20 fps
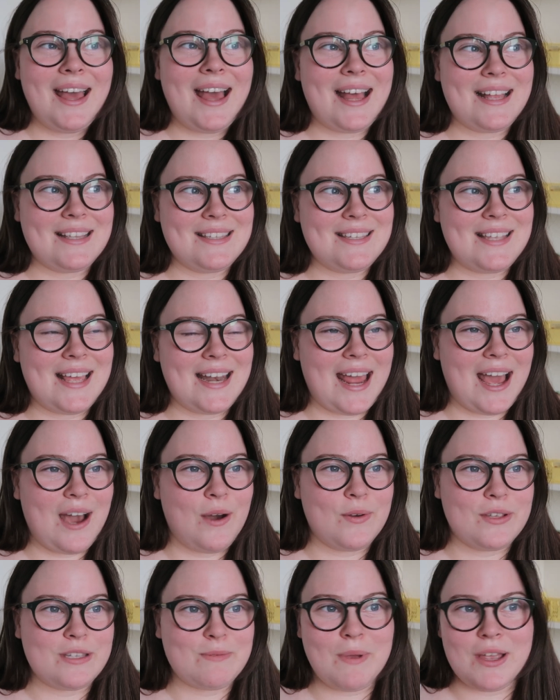and sent
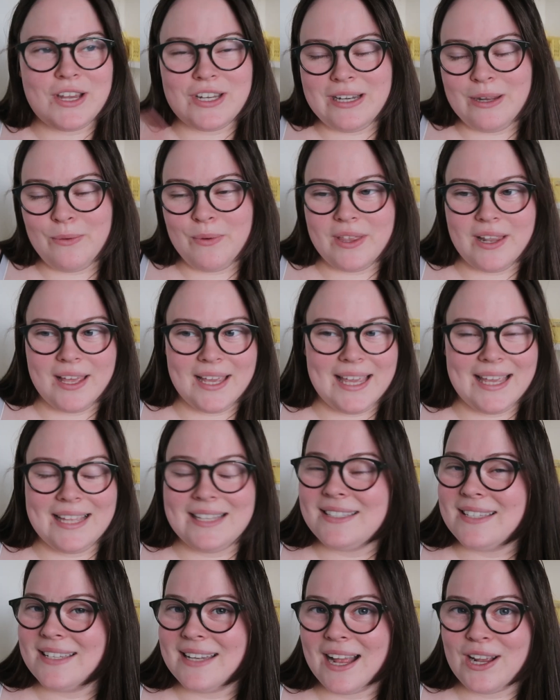out, especially with like
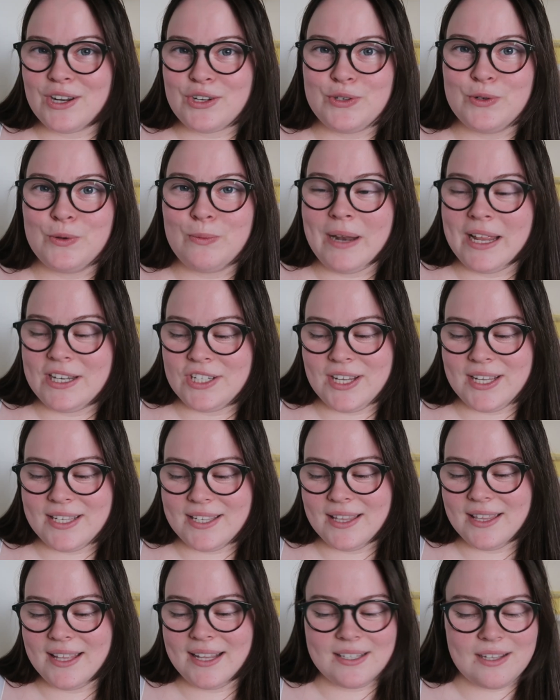international pledges
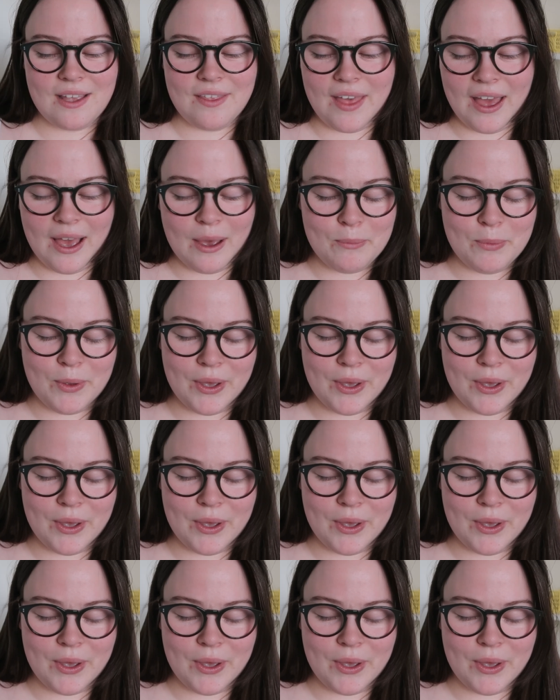and things like that.